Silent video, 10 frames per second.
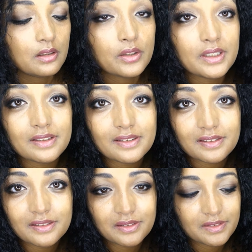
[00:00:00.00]
on
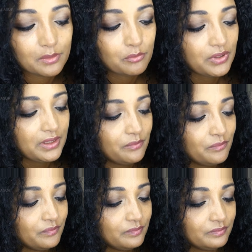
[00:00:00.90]
it, simply.
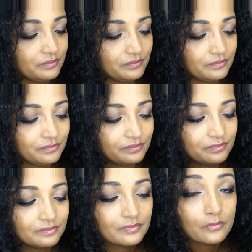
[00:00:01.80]

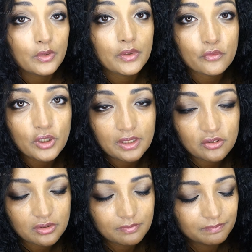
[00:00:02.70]
Very
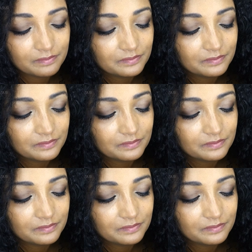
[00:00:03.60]
fresh.